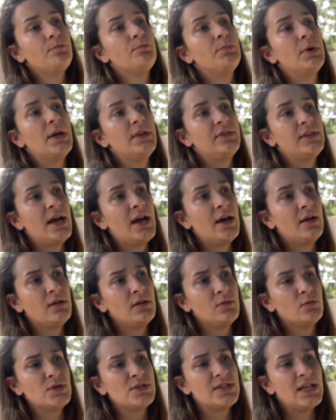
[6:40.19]
but that
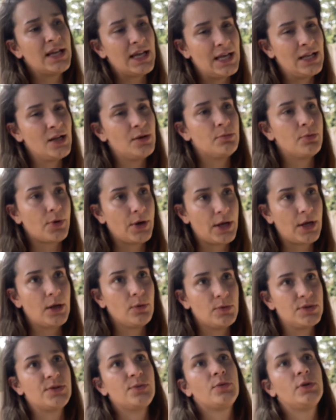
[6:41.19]
was in a brick. It
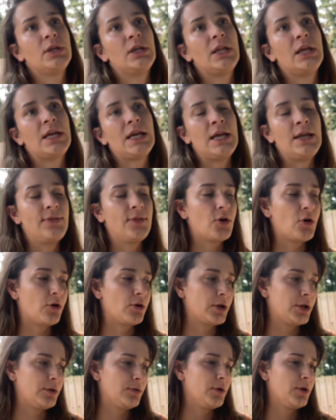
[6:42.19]
wasn't really in the
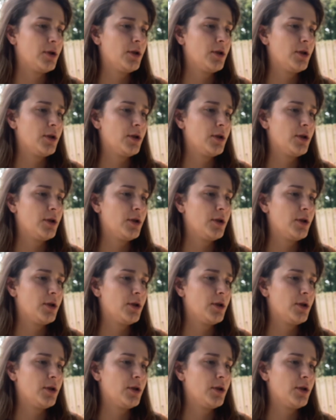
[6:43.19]
garden